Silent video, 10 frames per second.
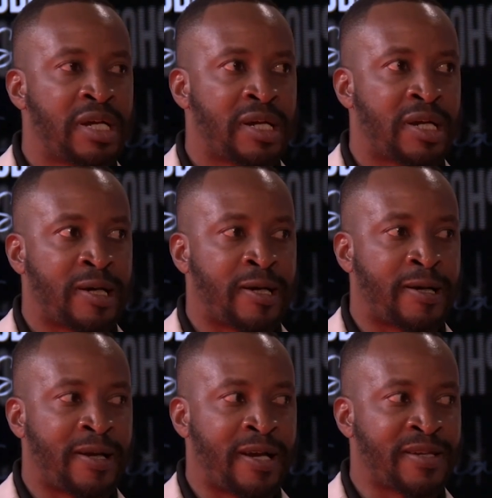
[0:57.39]

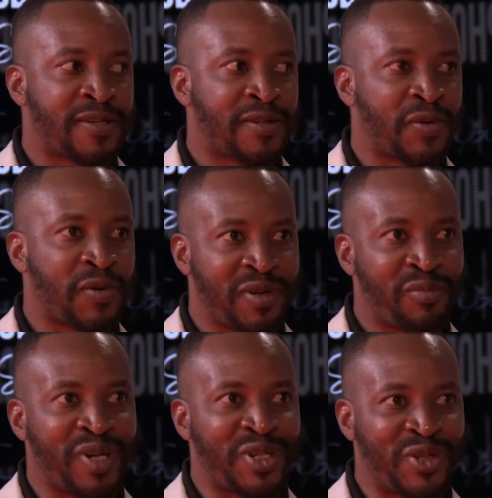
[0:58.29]
and slowly
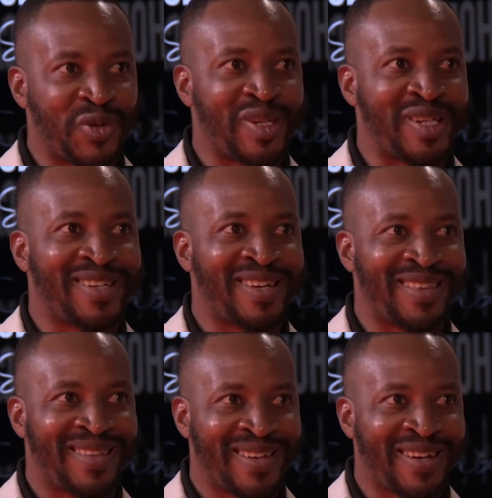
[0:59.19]
but surely, I
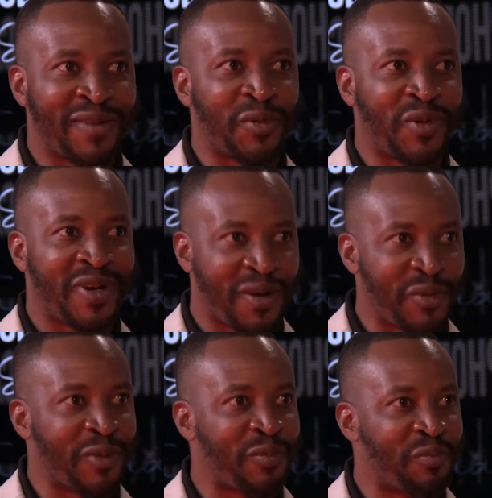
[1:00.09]
think I'm
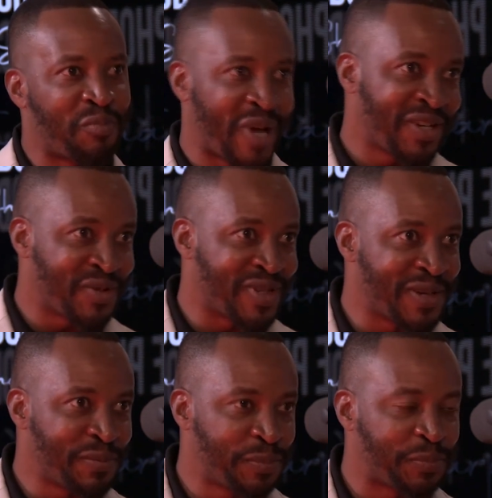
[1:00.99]
coming back to
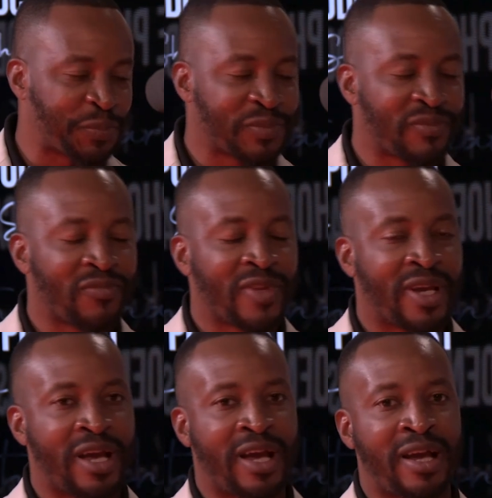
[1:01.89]
Zim
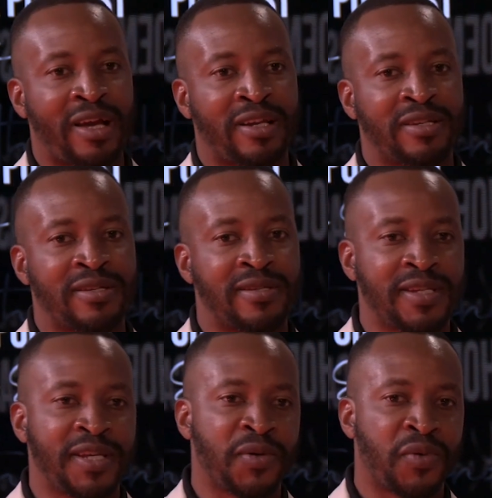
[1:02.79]
and
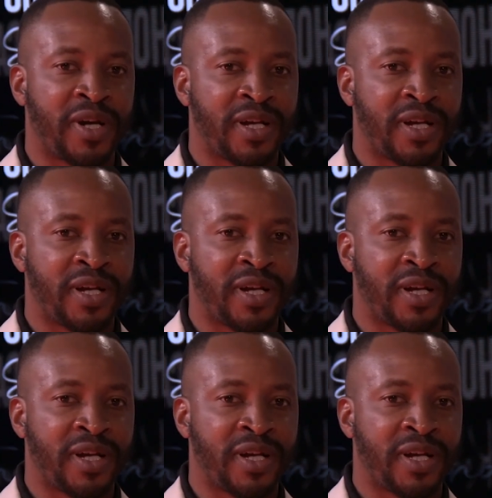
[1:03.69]
see what I